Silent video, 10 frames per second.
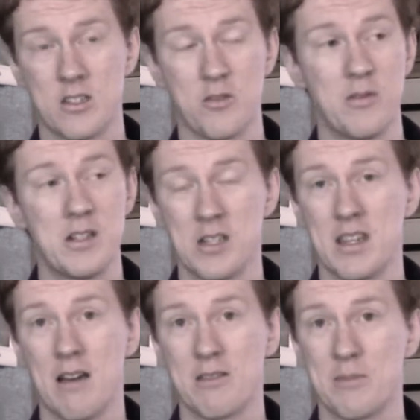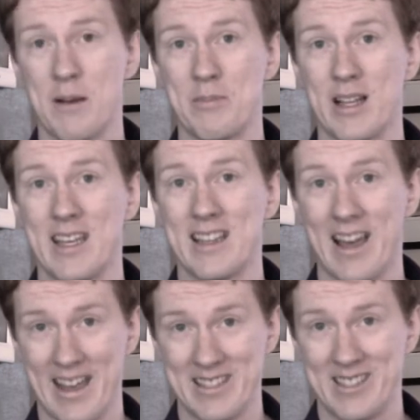originally that was my plan
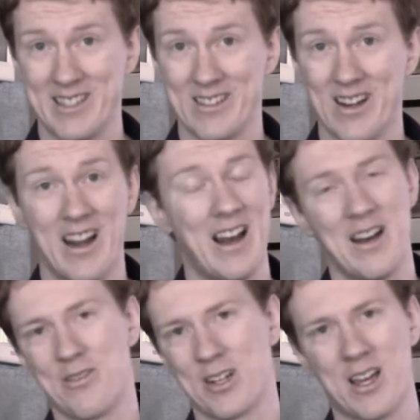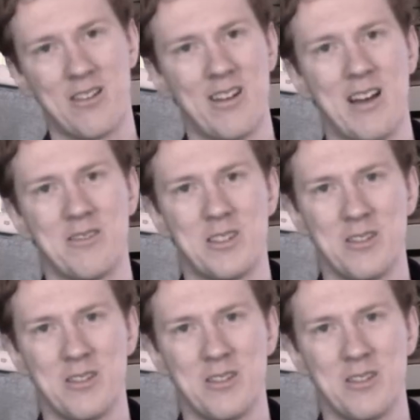last year and I never got around to